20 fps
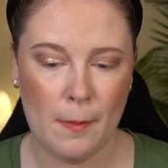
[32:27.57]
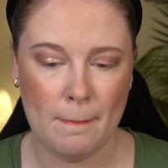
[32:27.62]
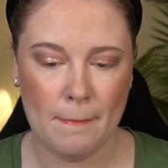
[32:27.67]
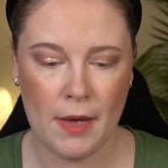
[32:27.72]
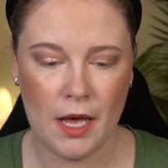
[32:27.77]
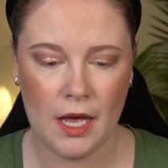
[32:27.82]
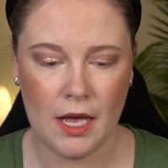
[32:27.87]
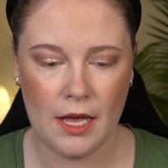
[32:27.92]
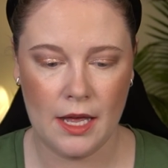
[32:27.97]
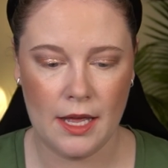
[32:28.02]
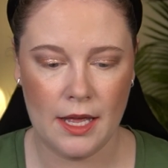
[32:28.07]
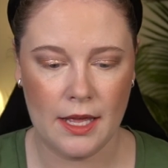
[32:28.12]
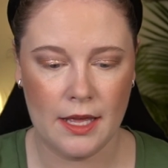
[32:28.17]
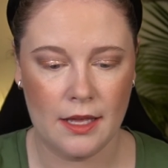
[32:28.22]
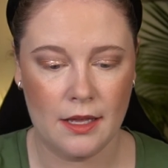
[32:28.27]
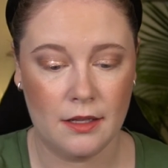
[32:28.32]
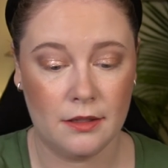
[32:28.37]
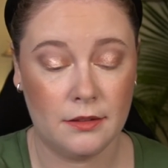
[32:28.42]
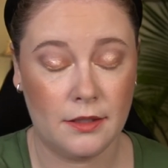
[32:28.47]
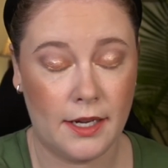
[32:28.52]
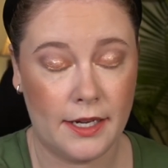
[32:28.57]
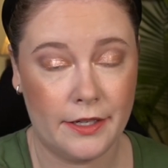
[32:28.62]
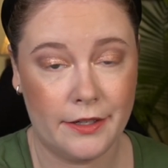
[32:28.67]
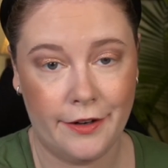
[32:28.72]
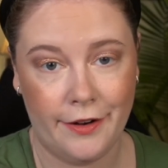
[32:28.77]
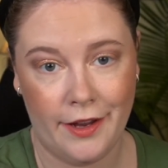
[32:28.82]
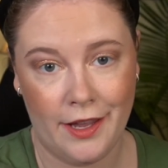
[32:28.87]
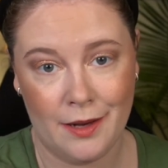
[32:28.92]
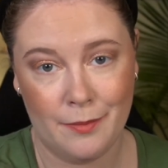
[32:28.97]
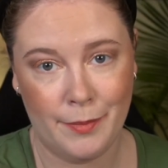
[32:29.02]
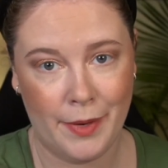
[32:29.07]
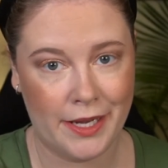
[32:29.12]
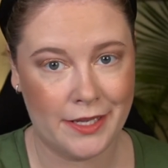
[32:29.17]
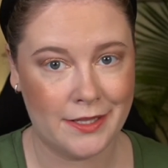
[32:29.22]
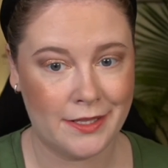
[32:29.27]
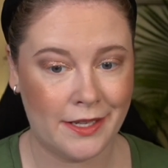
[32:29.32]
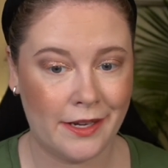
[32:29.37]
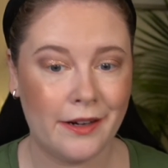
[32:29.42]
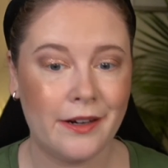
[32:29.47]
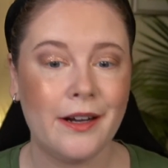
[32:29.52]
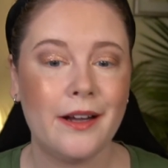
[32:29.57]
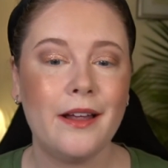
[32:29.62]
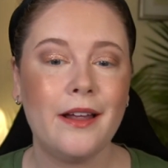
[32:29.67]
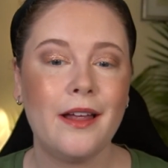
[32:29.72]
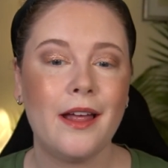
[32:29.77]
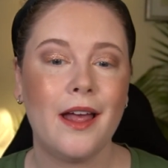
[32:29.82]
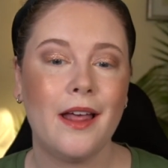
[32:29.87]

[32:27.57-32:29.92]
my liner and mascara,